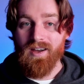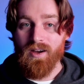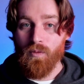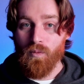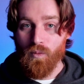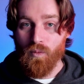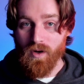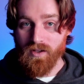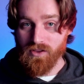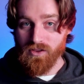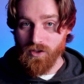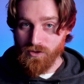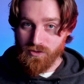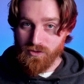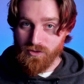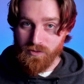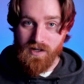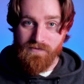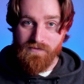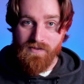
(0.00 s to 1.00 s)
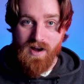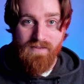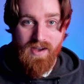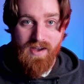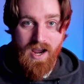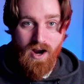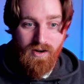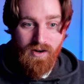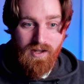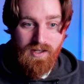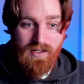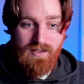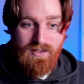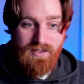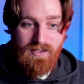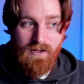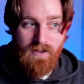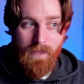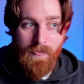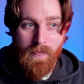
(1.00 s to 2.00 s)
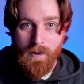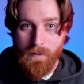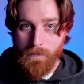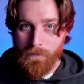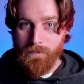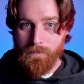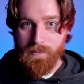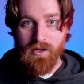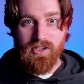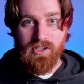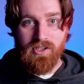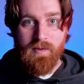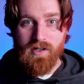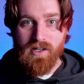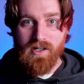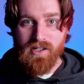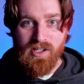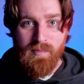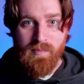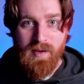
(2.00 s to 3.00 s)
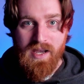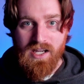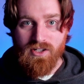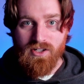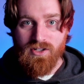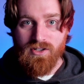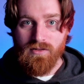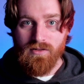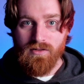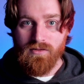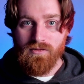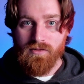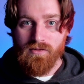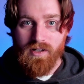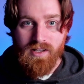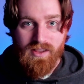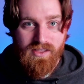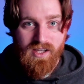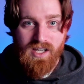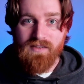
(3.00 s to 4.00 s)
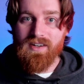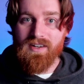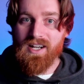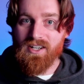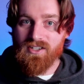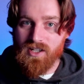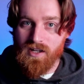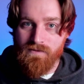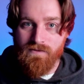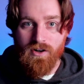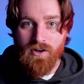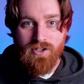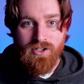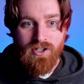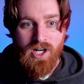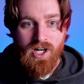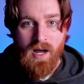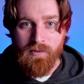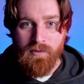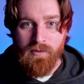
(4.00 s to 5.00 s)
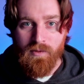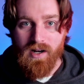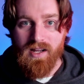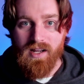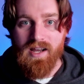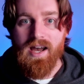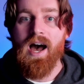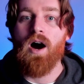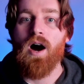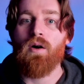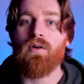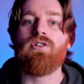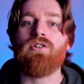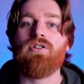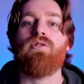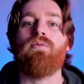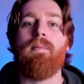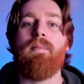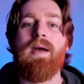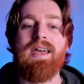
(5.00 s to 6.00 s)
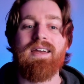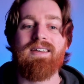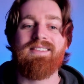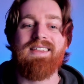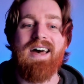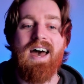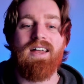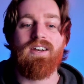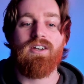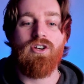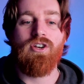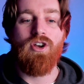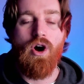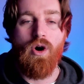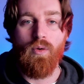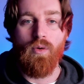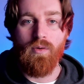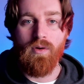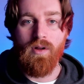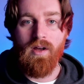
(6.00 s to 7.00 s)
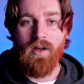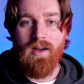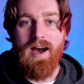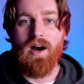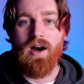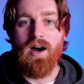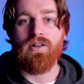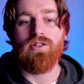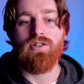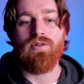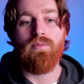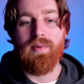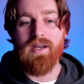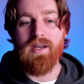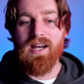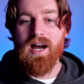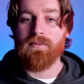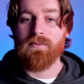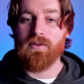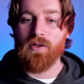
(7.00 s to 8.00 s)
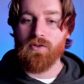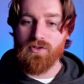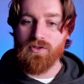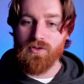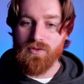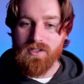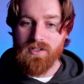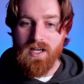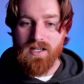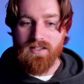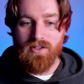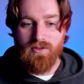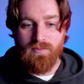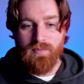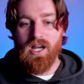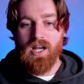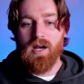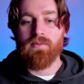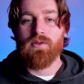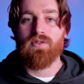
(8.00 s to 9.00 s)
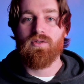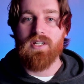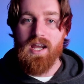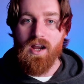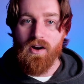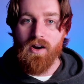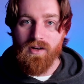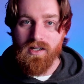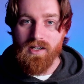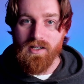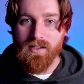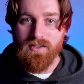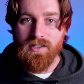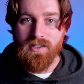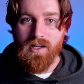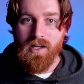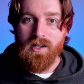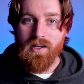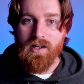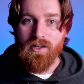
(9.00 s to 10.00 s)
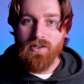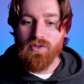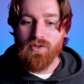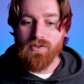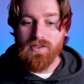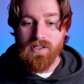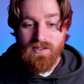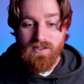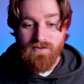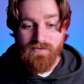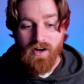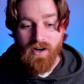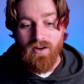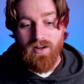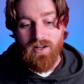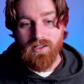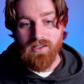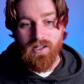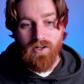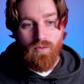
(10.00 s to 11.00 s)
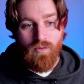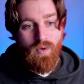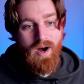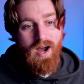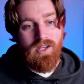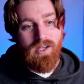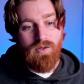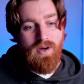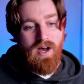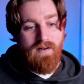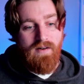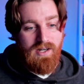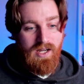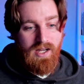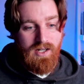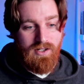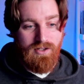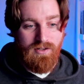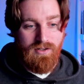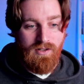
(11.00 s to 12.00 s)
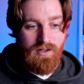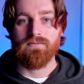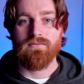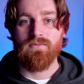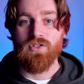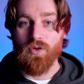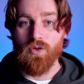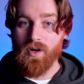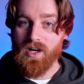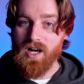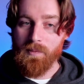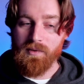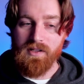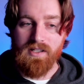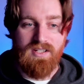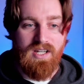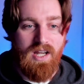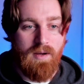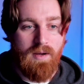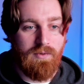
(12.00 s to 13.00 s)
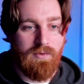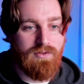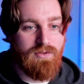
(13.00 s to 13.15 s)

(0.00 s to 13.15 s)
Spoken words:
With those 3 to 5 areas, build them out into the page, right? Think of it as conversion copywriting. How can you make that known? How can you big up those use cases, big up those areas so that it's very clear why you have an edge? So a couple examples.